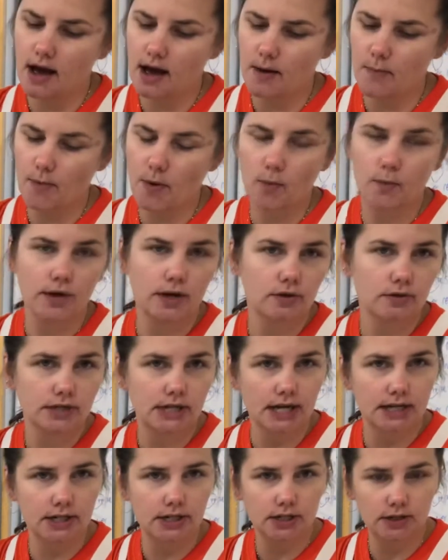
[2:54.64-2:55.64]
but we don't
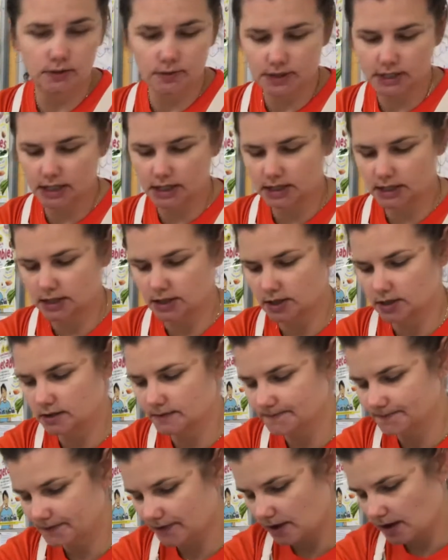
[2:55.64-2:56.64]
tend to use that here,
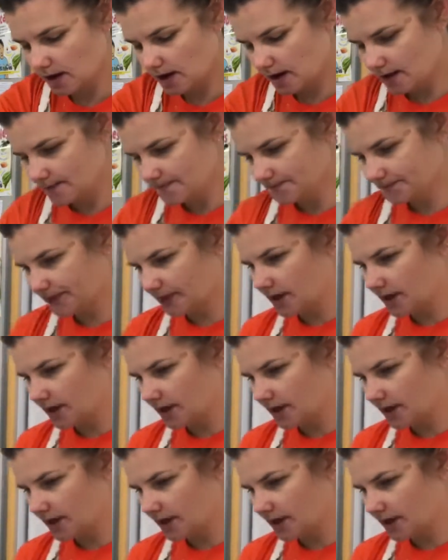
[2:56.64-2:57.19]
okay?